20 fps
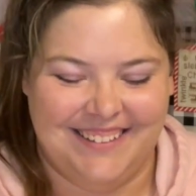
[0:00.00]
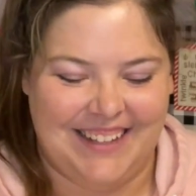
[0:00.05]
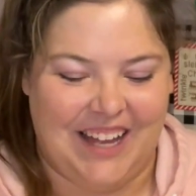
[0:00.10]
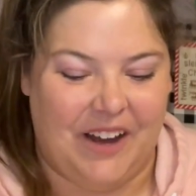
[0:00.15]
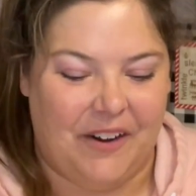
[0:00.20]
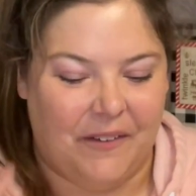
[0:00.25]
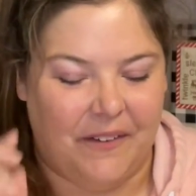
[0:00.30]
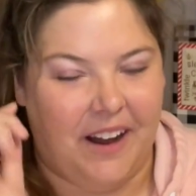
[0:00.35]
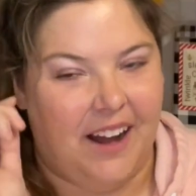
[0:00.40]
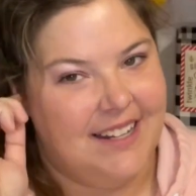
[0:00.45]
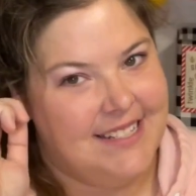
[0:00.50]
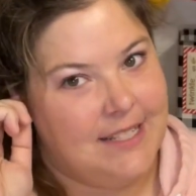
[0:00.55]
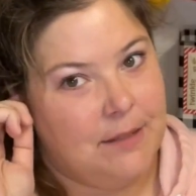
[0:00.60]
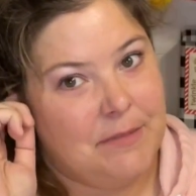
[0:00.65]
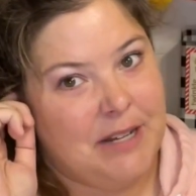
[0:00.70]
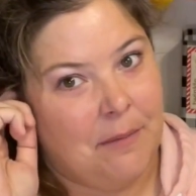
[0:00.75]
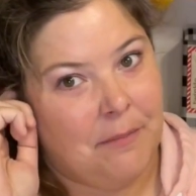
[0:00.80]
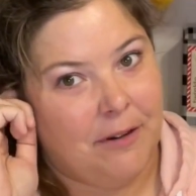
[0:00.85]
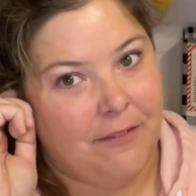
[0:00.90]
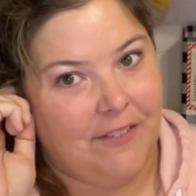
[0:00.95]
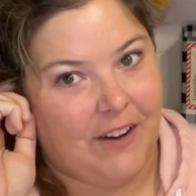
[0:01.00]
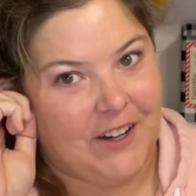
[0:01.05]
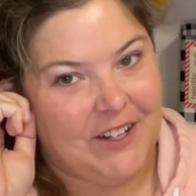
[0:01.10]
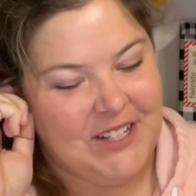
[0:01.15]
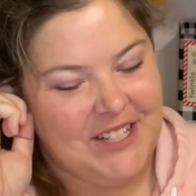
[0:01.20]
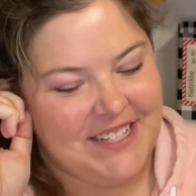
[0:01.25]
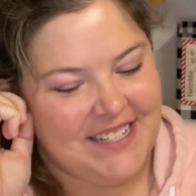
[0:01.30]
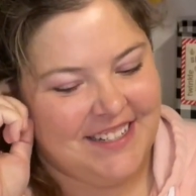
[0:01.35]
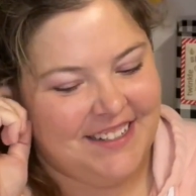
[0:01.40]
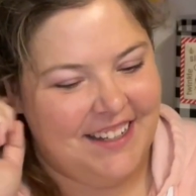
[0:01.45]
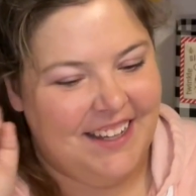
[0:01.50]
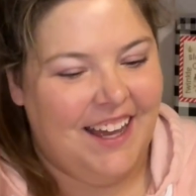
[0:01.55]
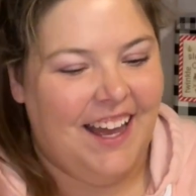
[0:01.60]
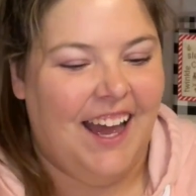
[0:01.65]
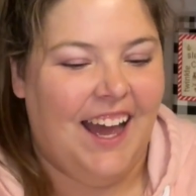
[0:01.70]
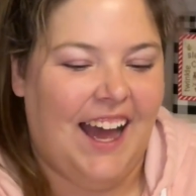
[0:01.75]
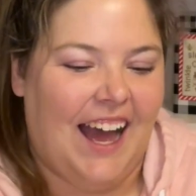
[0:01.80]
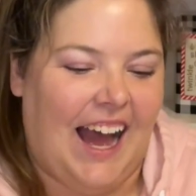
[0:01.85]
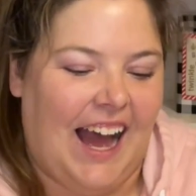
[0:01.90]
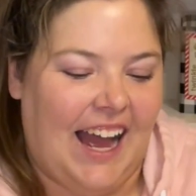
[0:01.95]
so on September 1st,
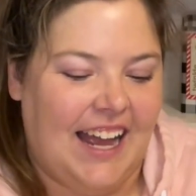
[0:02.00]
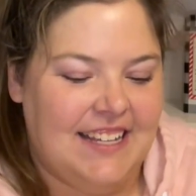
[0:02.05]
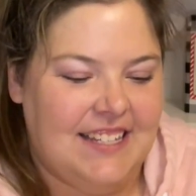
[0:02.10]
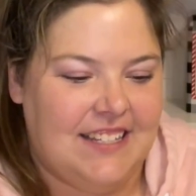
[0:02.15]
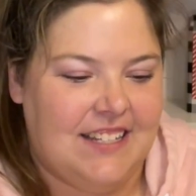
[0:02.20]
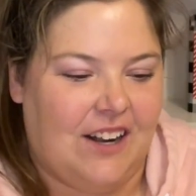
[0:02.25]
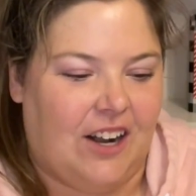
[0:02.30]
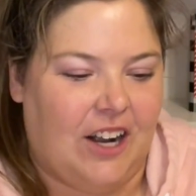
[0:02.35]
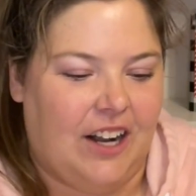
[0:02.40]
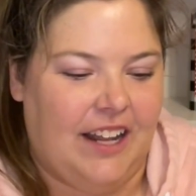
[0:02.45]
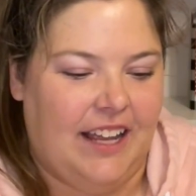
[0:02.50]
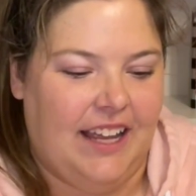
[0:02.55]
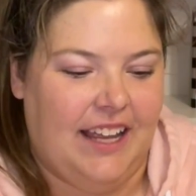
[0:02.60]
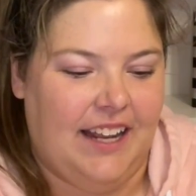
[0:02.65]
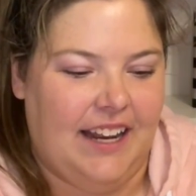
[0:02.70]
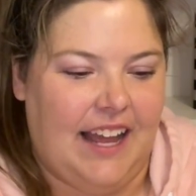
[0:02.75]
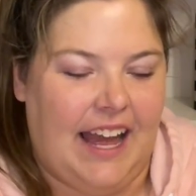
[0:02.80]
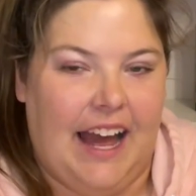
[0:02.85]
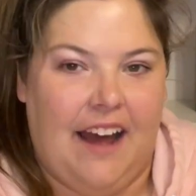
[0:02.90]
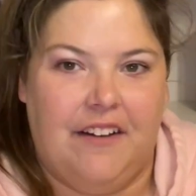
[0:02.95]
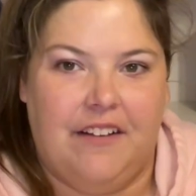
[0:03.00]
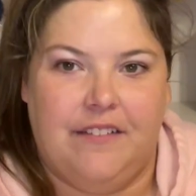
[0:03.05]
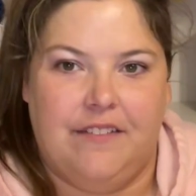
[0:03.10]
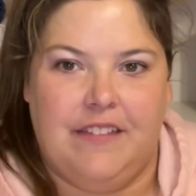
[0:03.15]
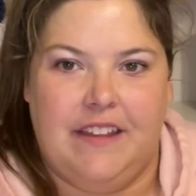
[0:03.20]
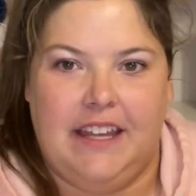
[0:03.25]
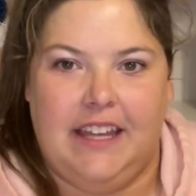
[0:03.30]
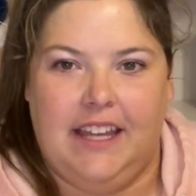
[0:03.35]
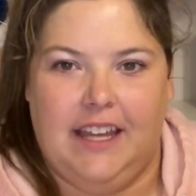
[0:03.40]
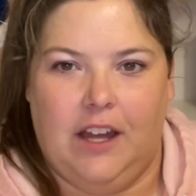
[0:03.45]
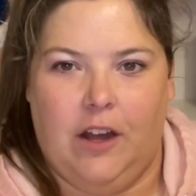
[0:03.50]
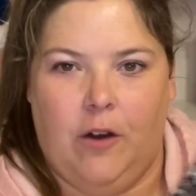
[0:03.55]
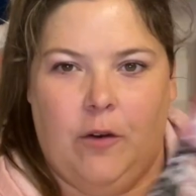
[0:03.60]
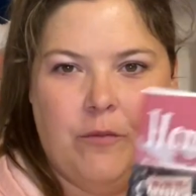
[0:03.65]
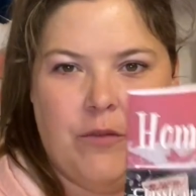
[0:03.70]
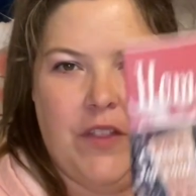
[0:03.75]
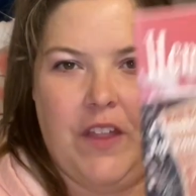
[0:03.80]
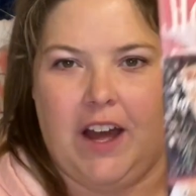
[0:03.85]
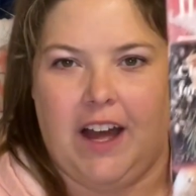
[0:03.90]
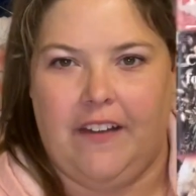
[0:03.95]
I started out of the Home for
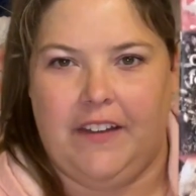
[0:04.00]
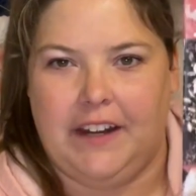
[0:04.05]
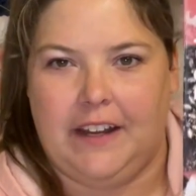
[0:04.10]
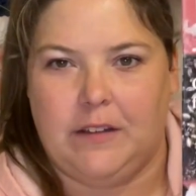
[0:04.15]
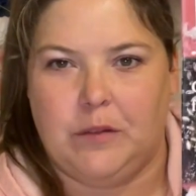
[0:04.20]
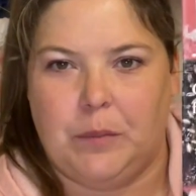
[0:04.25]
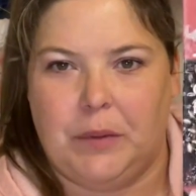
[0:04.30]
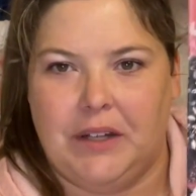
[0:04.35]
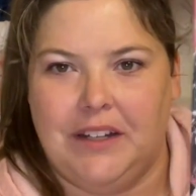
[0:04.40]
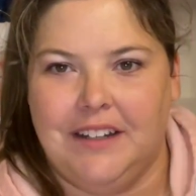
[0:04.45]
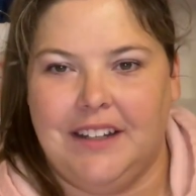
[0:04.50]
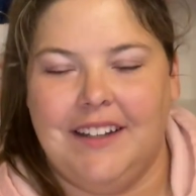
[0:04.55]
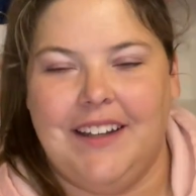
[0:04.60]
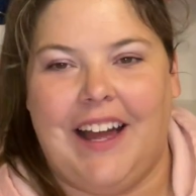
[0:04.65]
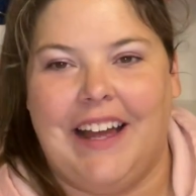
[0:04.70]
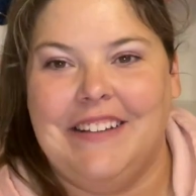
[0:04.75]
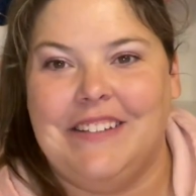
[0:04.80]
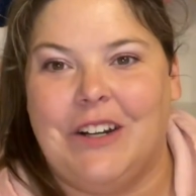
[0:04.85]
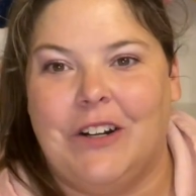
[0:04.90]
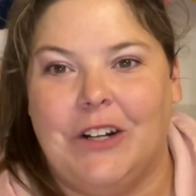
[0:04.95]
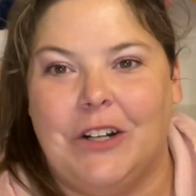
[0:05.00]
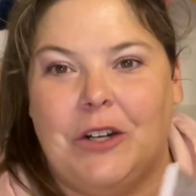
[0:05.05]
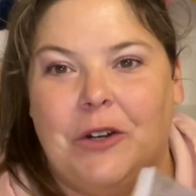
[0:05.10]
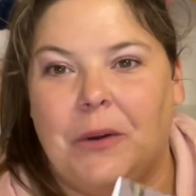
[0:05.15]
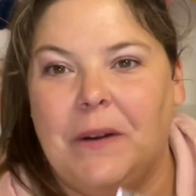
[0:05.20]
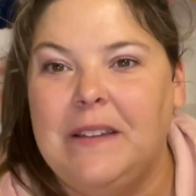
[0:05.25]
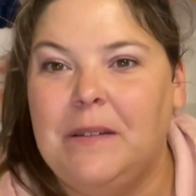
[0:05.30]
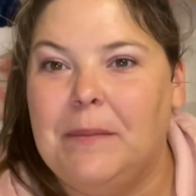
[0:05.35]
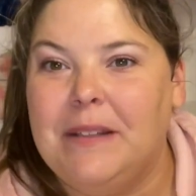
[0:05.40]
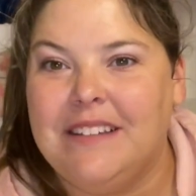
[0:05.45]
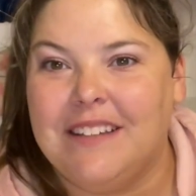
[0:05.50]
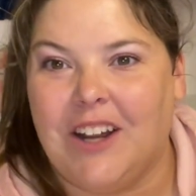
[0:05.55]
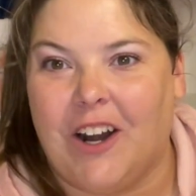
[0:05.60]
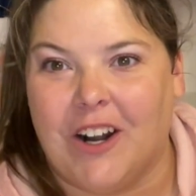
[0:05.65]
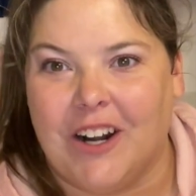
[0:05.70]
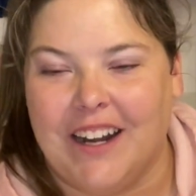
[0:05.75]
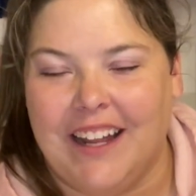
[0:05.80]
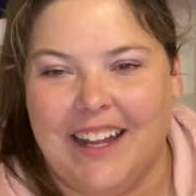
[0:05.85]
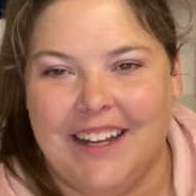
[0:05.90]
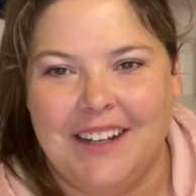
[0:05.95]
the Holidays book. I started Christmas
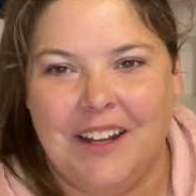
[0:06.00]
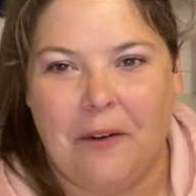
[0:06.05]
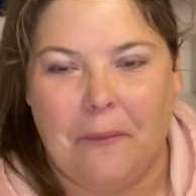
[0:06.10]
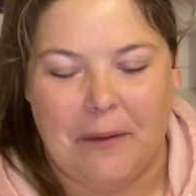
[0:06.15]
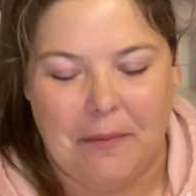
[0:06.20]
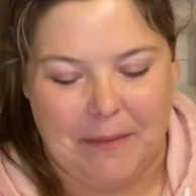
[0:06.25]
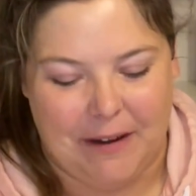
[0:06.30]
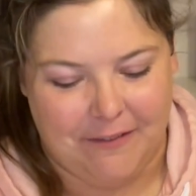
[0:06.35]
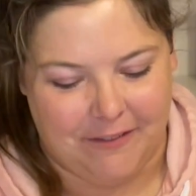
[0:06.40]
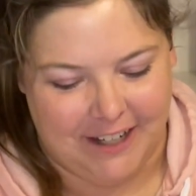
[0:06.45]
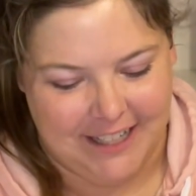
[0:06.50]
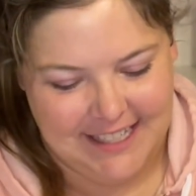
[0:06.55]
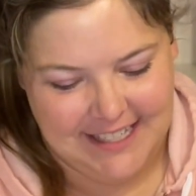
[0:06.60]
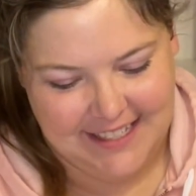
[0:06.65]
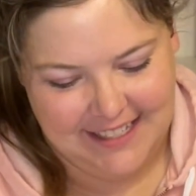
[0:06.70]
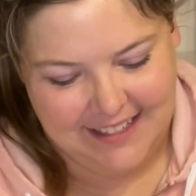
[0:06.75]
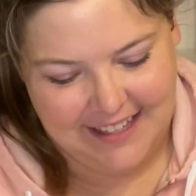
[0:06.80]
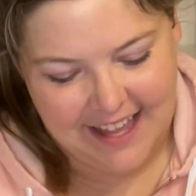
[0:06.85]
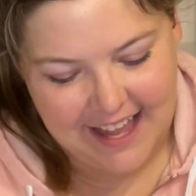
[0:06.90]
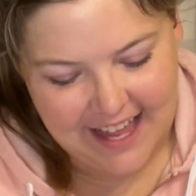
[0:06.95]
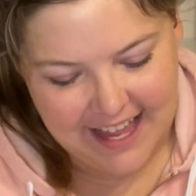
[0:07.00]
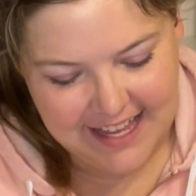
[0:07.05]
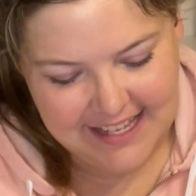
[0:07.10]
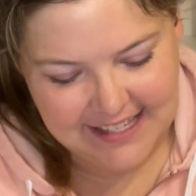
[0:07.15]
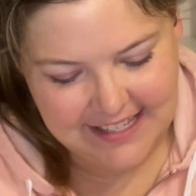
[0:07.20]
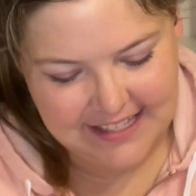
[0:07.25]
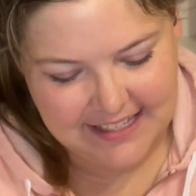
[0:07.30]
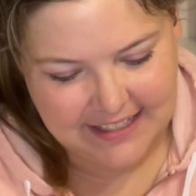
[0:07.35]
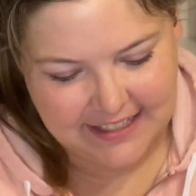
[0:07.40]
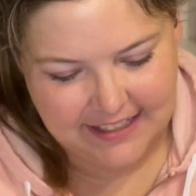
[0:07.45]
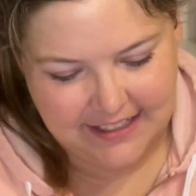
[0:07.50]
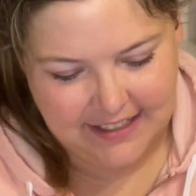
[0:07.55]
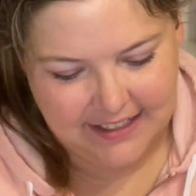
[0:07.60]
Garden with my friend Celeste.